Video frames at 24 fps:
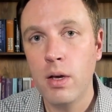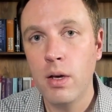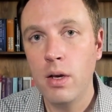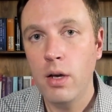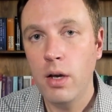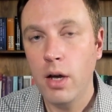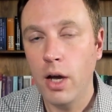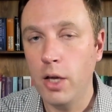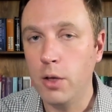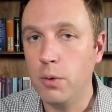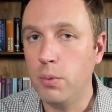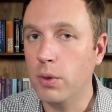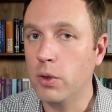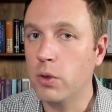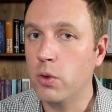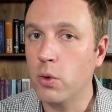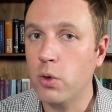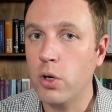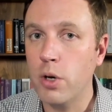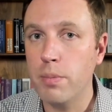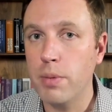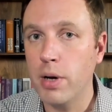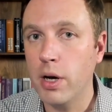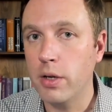And we'll
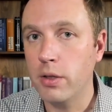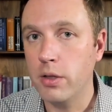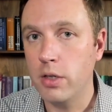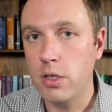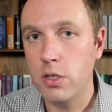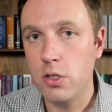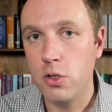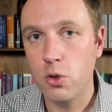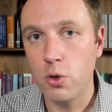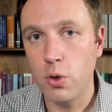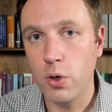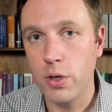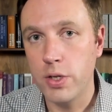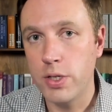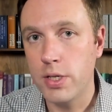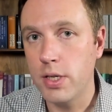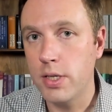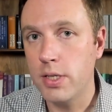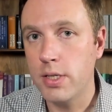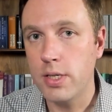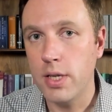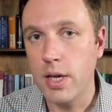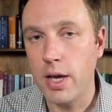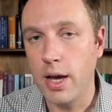talk about these
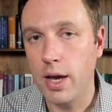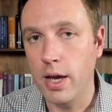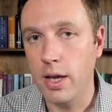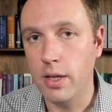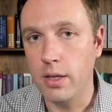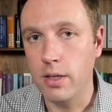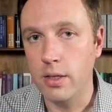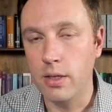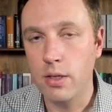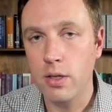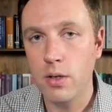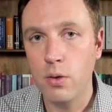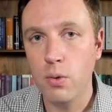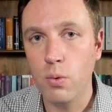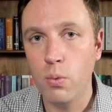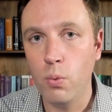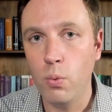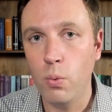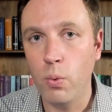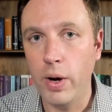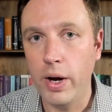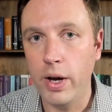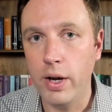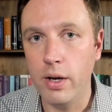choices and
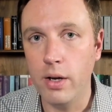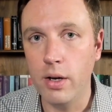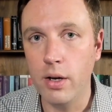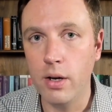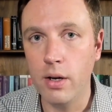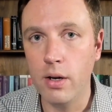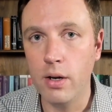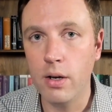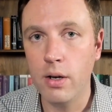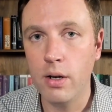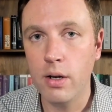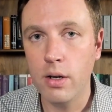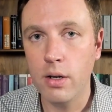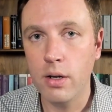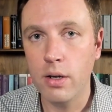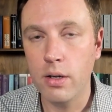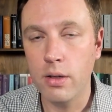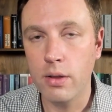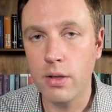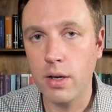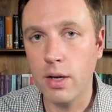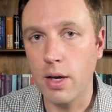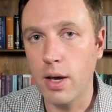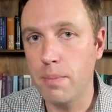when
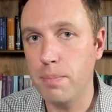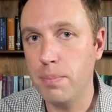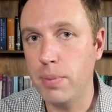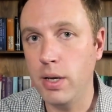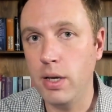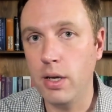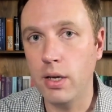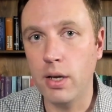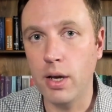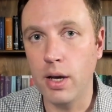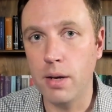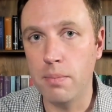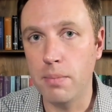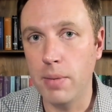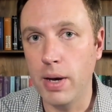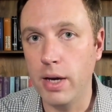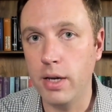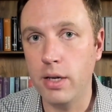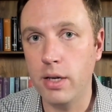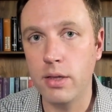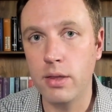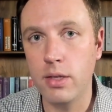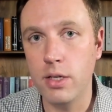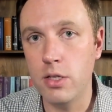the company can
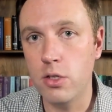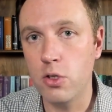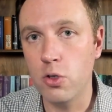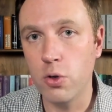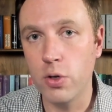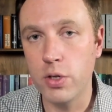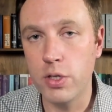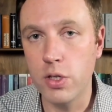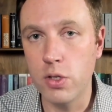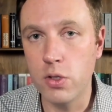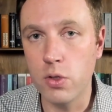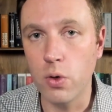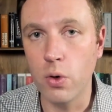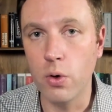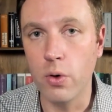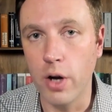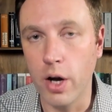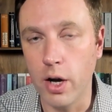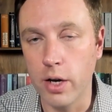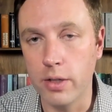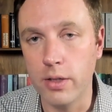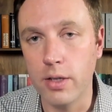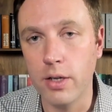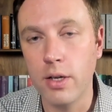make these choices or
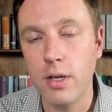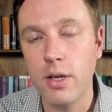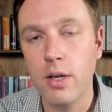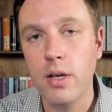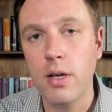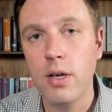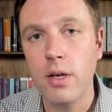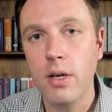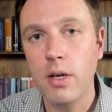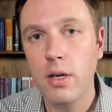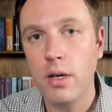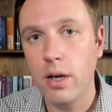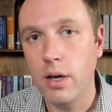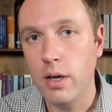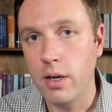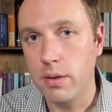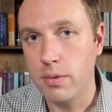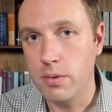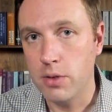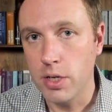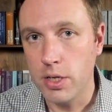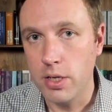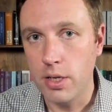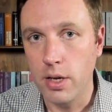not
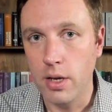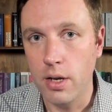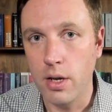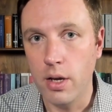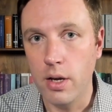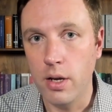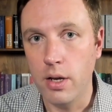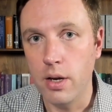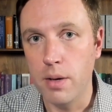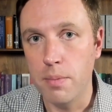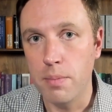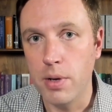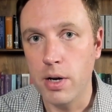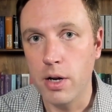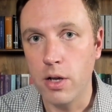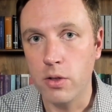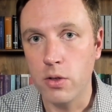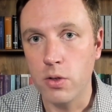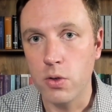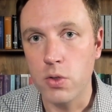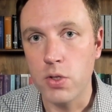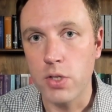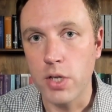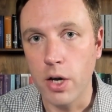in a
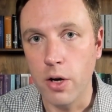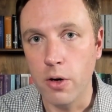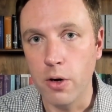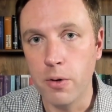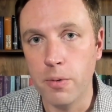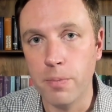minute or so.